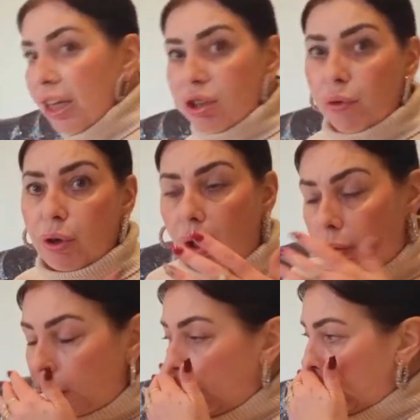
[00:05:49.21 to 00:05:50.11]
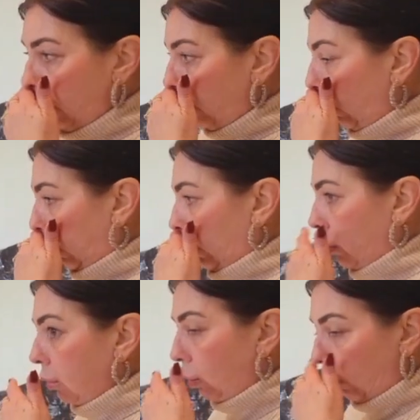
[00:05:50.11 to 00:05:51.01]
So I've got,
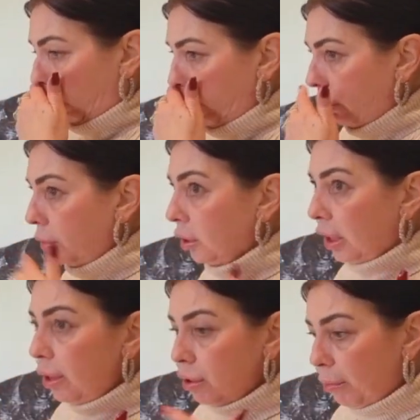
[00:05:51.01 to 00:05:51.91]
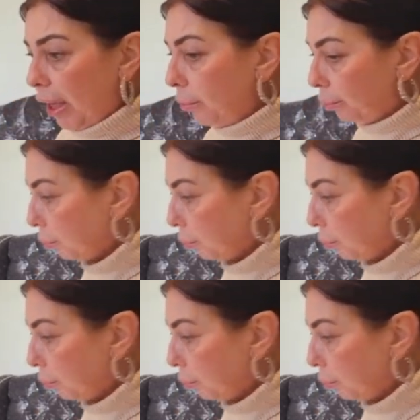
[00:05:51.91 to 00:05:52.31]
excuse me.